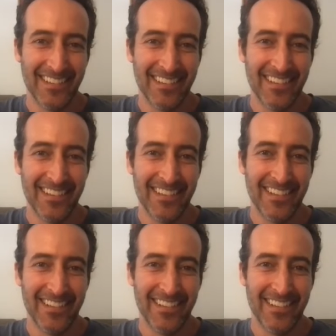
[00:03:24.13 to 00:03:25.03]

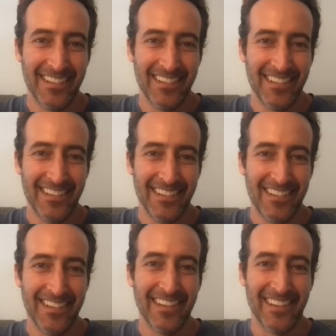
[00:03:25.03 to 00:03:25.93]

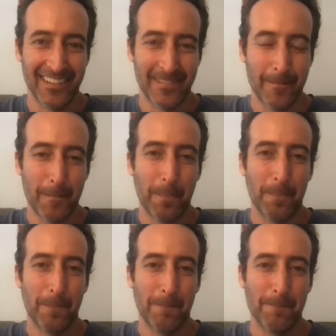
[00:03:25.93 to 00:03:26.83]

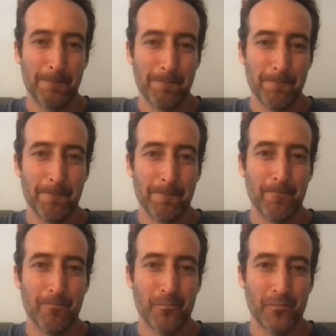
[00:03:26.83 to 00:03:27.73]

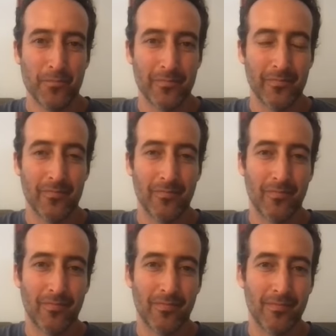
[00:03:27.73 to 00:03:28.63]

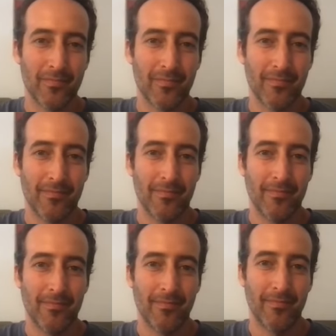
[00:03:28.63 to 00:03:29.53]

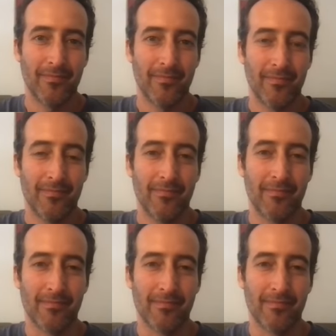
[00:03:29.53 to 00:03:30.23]
[no speech]